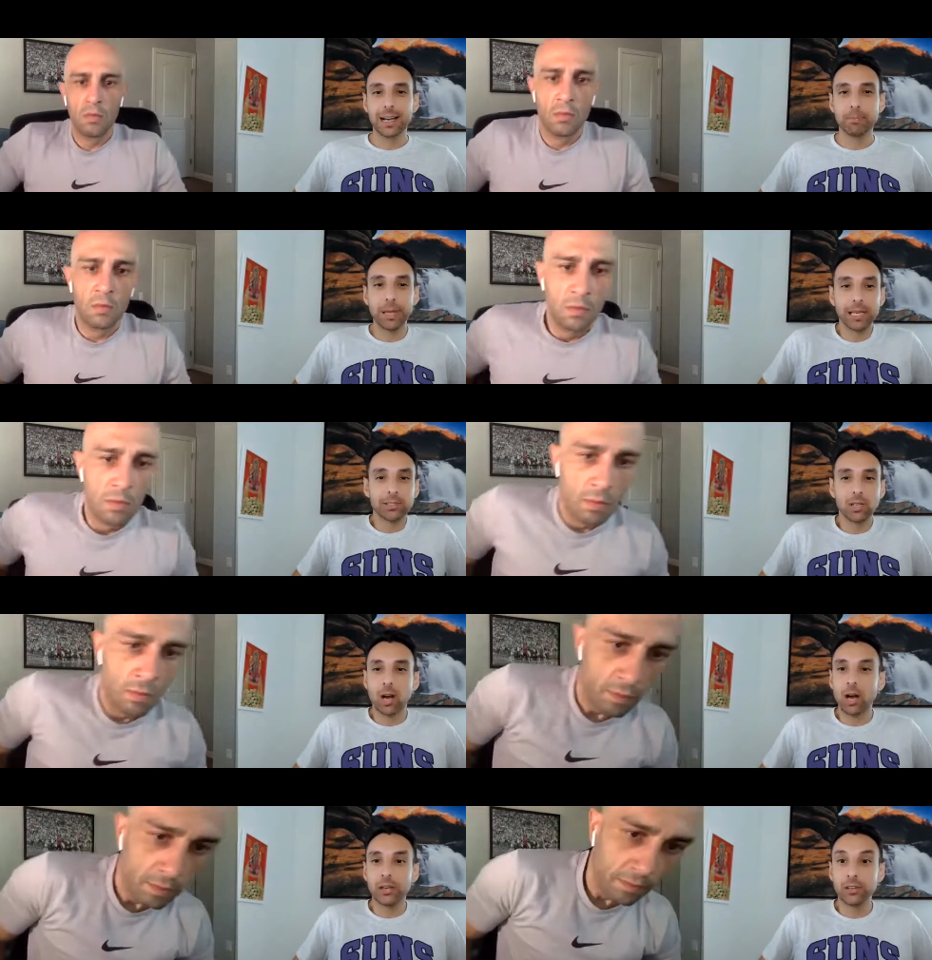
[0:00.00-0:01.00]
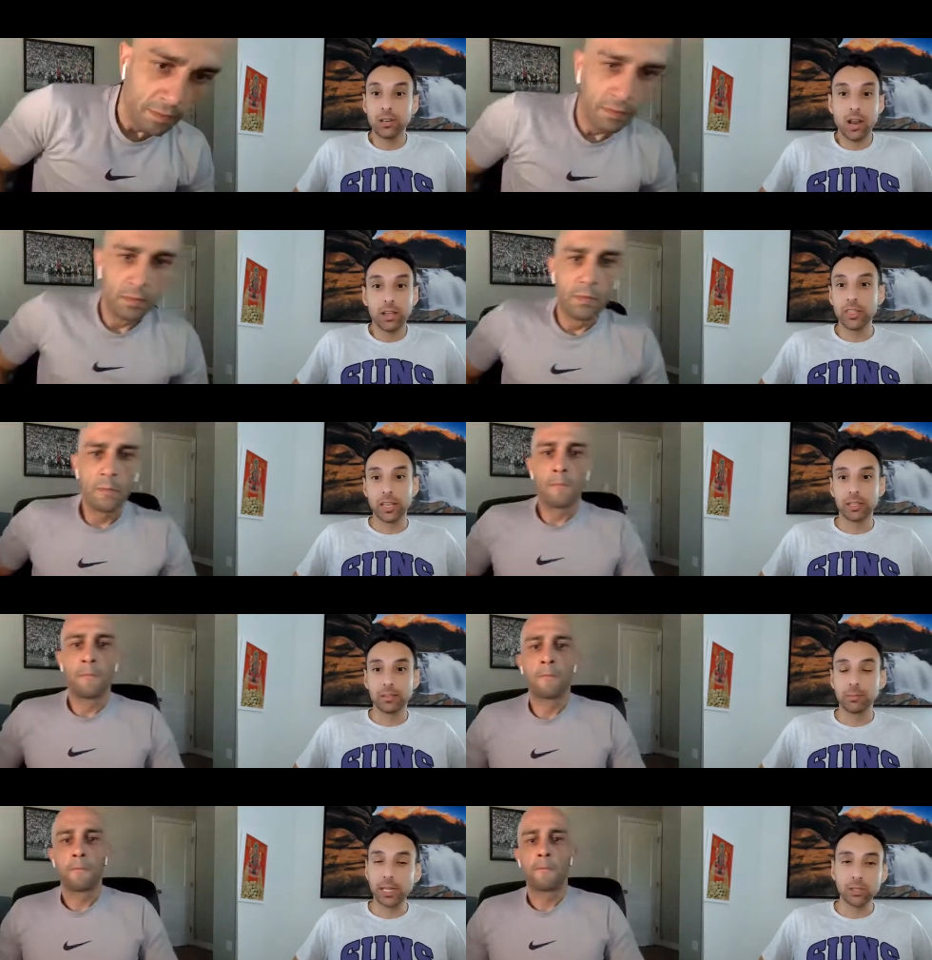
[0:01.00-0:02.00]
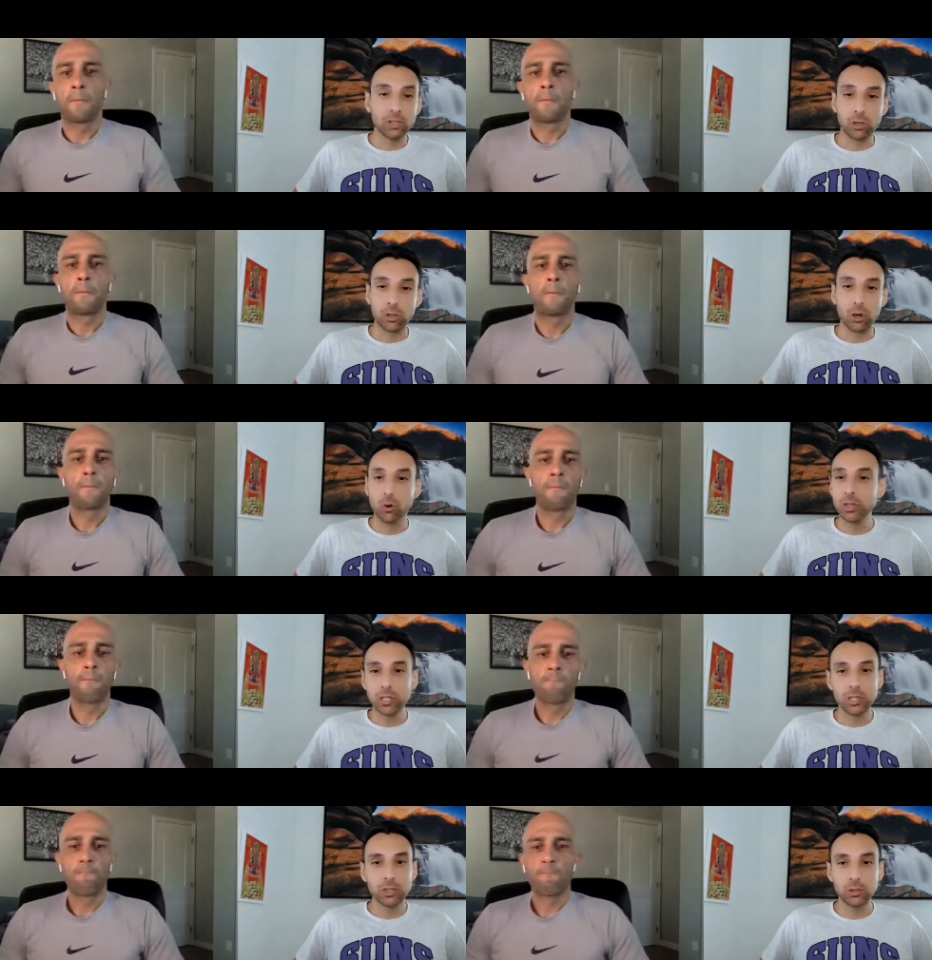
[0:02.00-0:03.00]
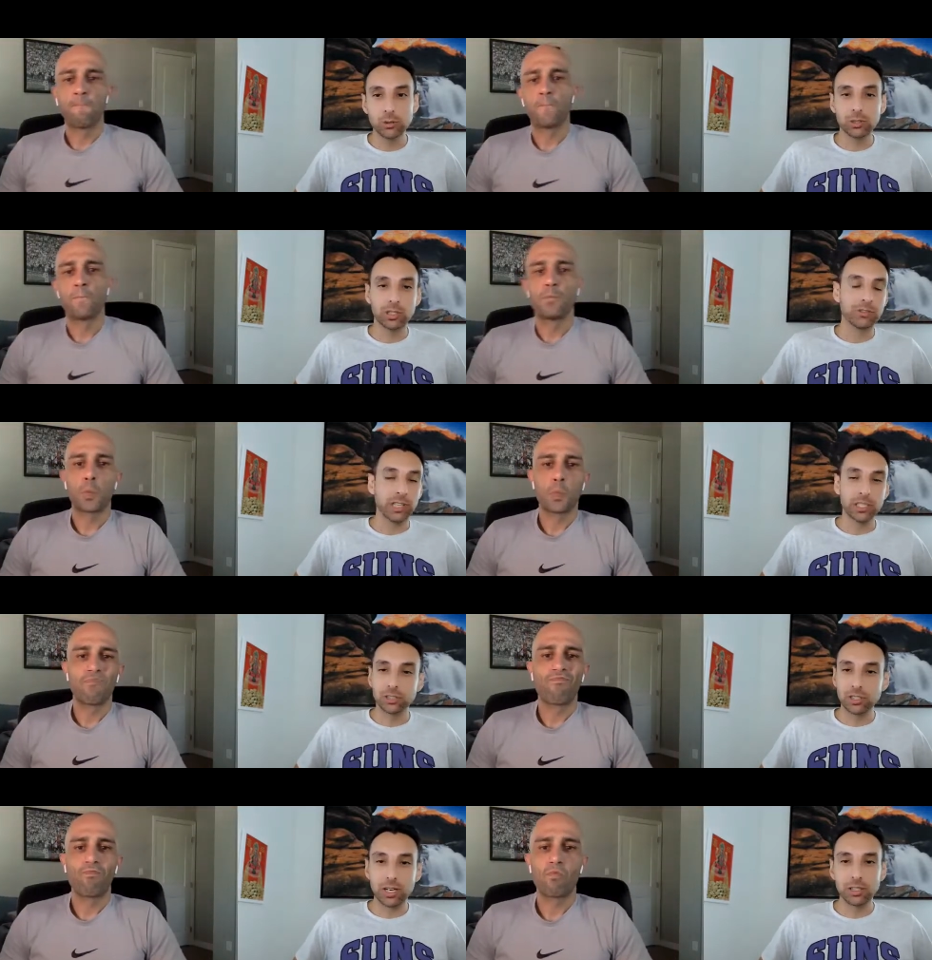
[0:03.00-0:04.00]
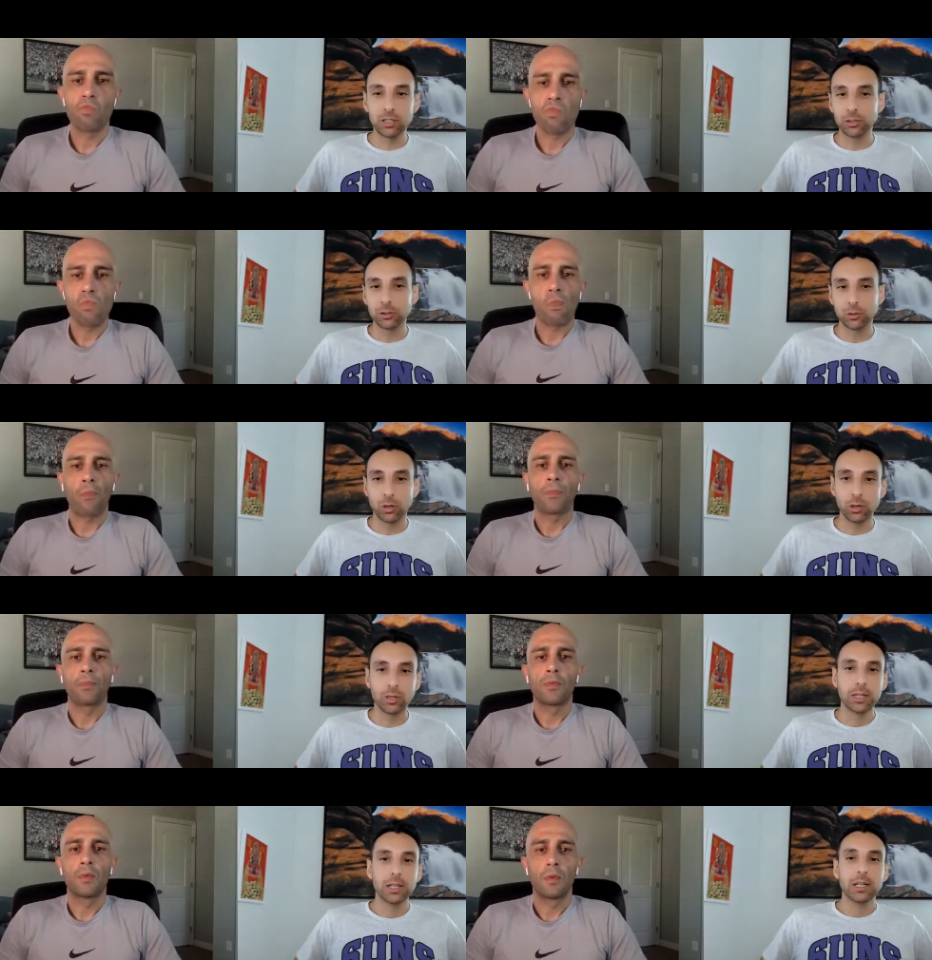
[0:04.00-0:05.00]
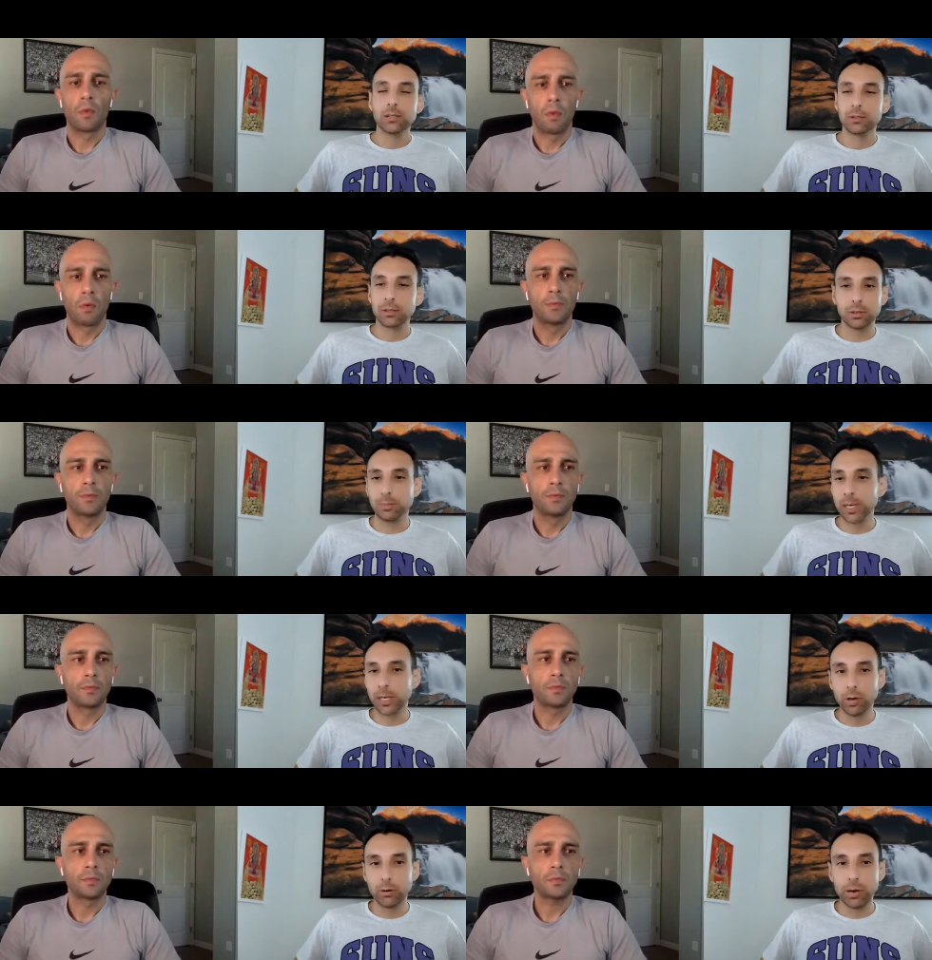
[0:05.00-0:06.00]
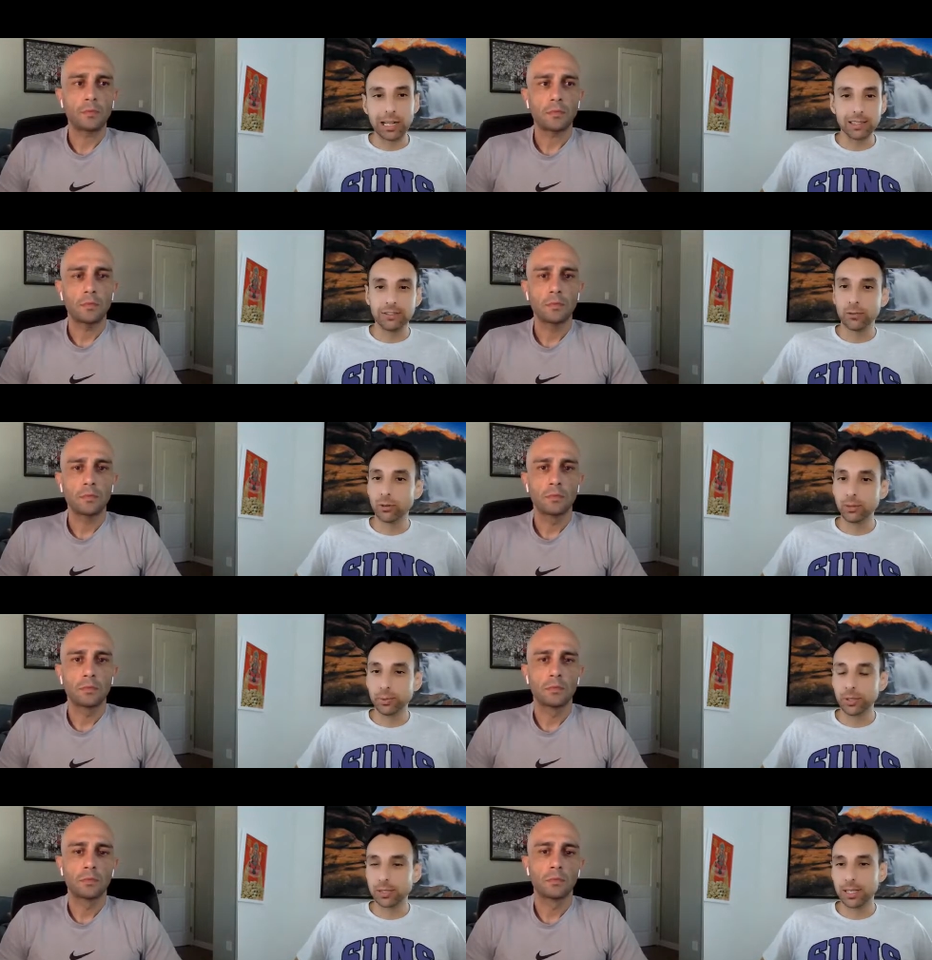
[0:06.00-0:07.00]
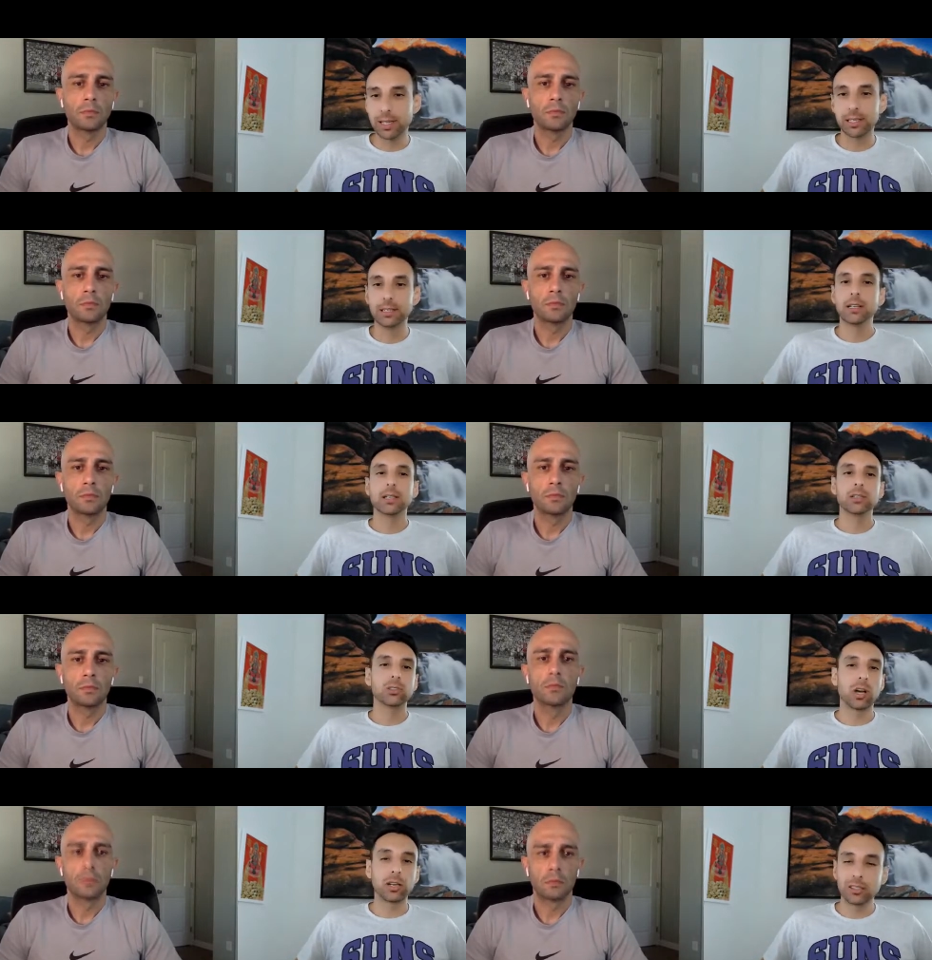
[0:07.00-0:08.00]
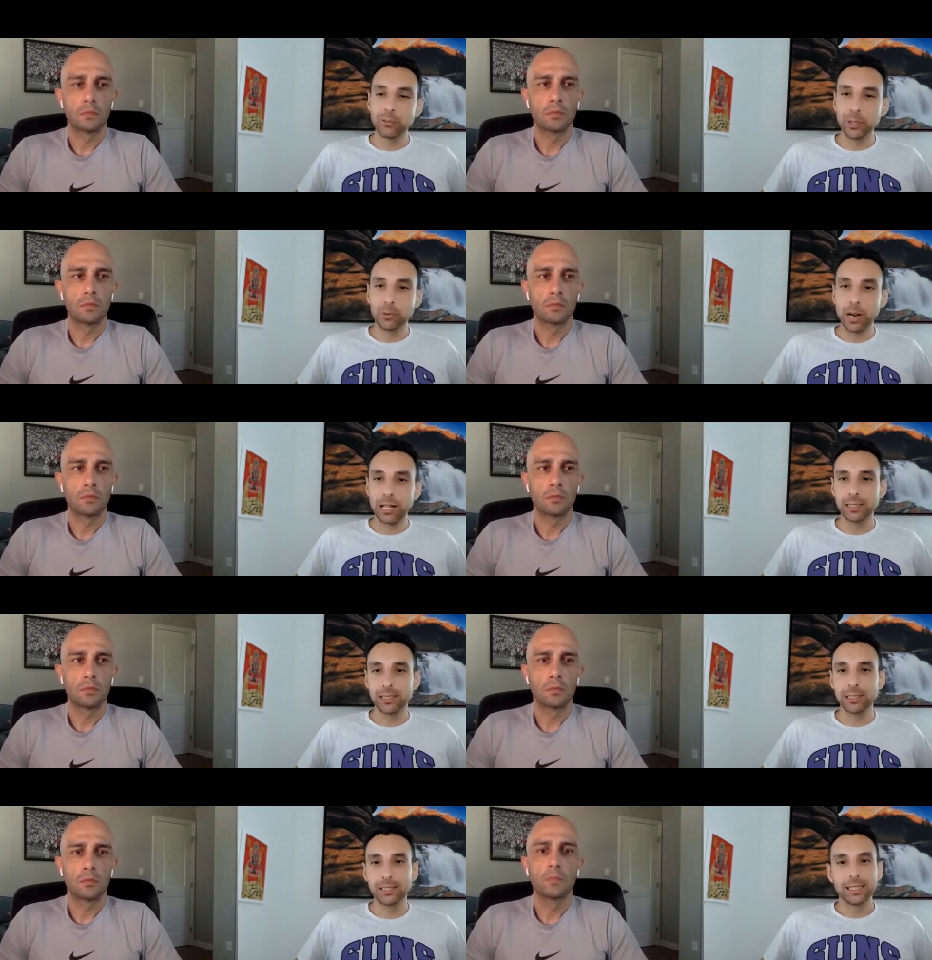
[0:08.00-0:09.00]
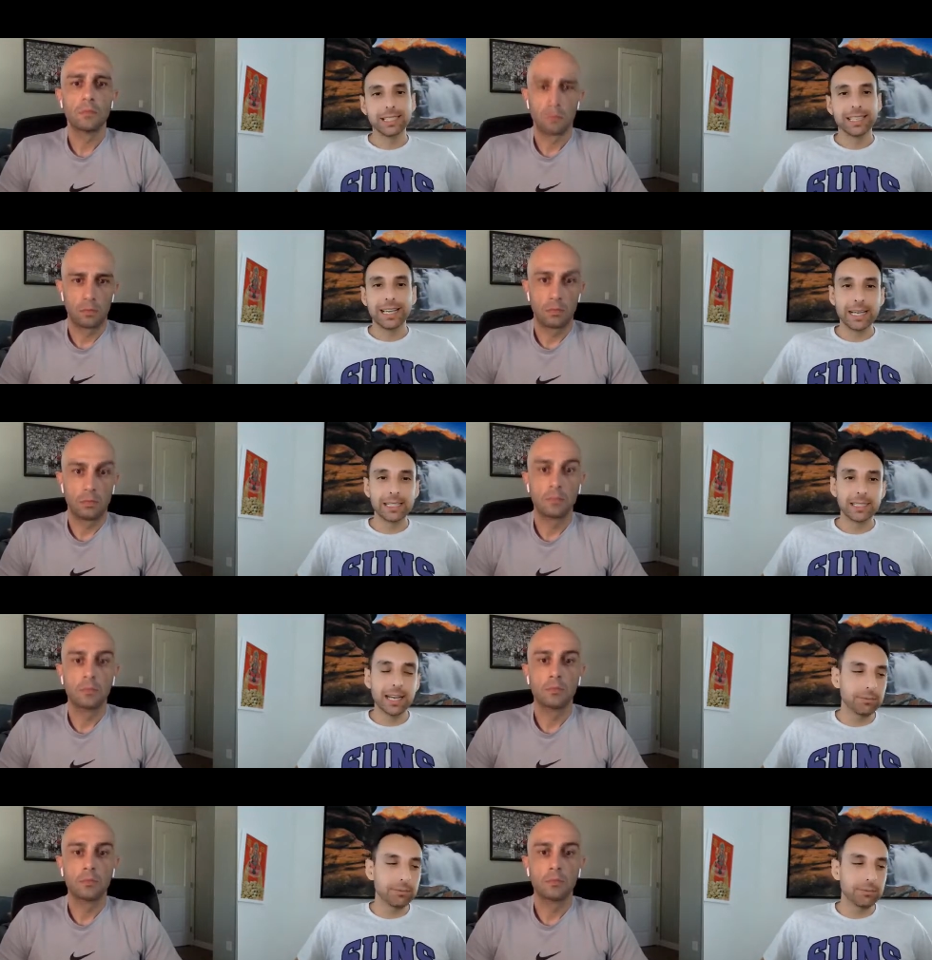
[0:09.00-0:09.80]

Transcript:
Speaker 1: Based on nothing, based on no good news. Inflation's not under control. Bitcoin rallied 40%. Stocks have been rallying. And yeah,